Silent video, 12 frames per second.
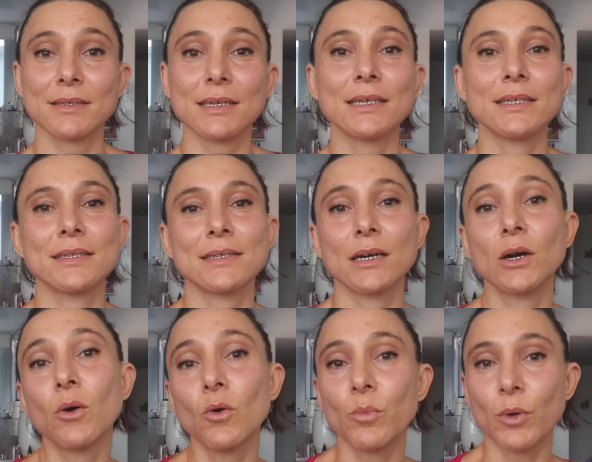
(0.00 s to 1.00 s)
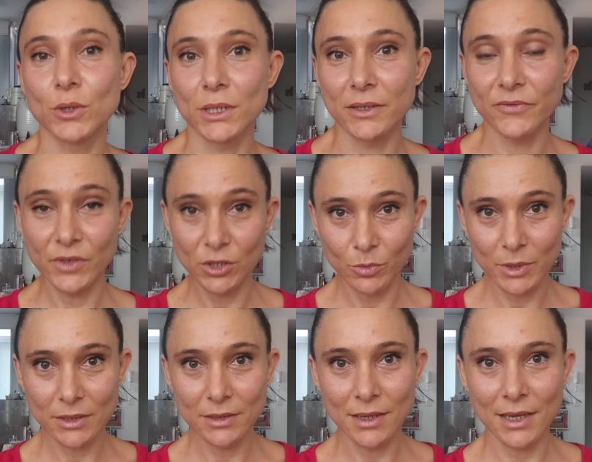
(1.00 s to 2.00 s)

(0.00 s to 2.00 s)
is a whole body phenomenon,